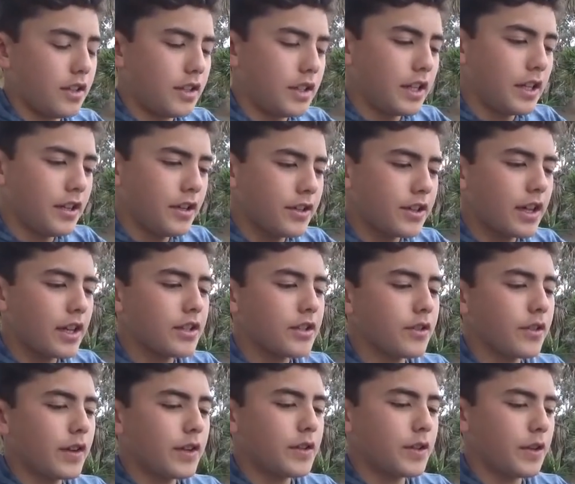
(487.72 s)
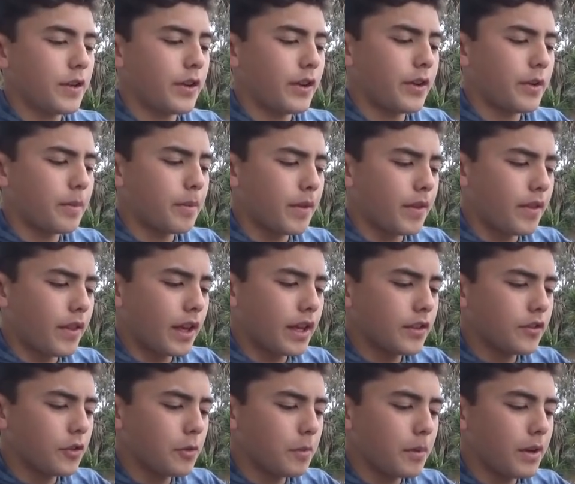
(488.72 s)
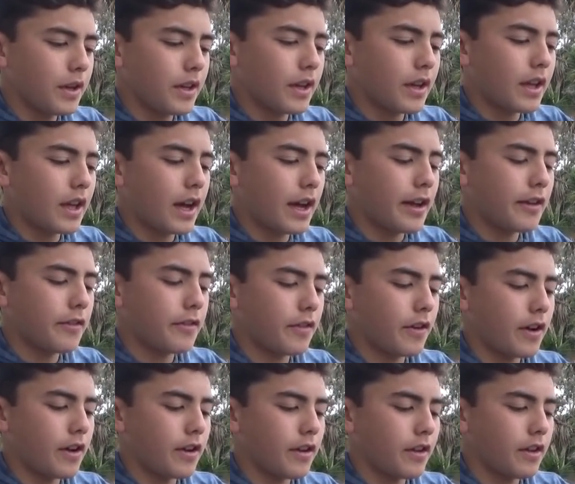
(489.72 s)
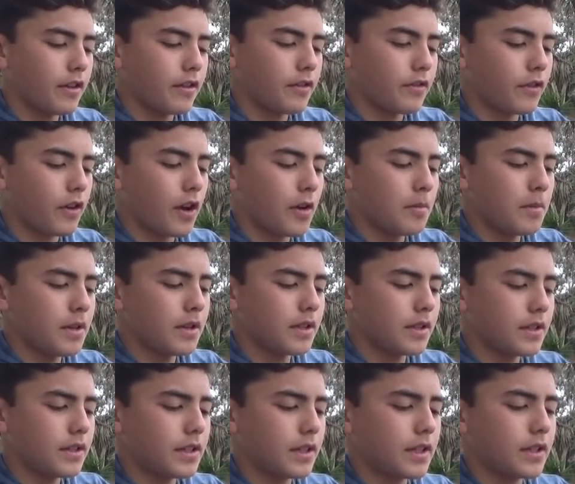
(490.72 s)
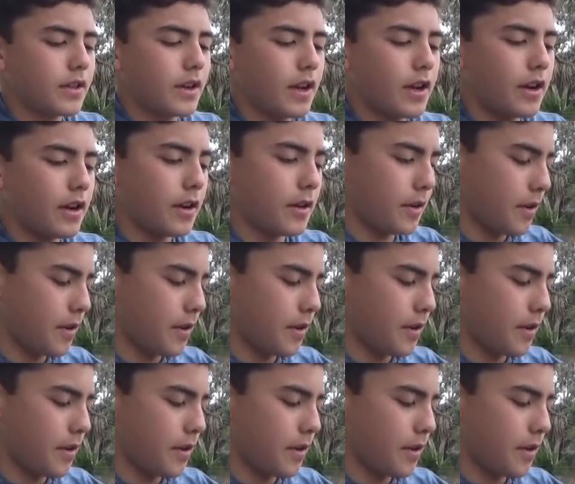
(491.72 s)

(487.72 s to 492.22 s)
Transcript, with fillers: Dear Desiree Turner, thanks for being a kind friend. From 6th grader.